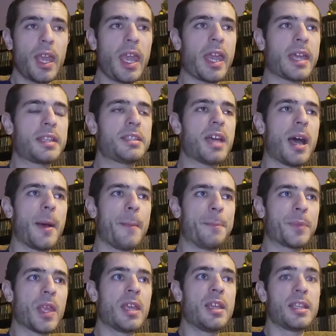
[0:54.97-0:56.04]
And
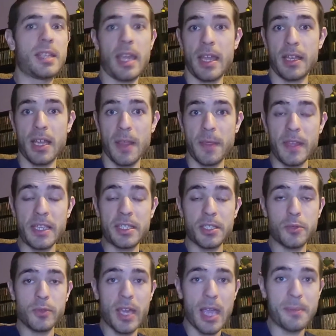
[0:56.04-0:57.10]
these
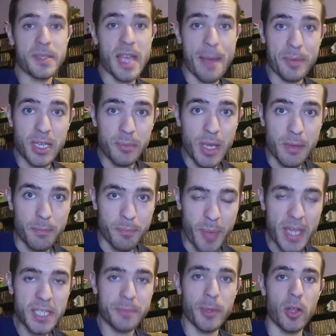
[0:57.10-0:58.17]
two games happen to be
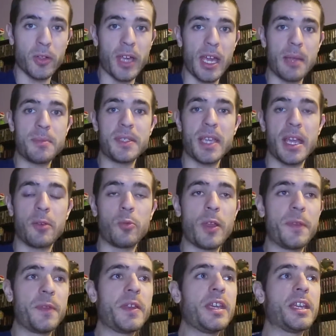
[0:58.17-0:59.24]
baseball games, and
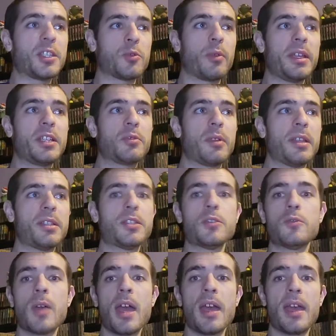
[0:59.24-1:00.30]
with the 2022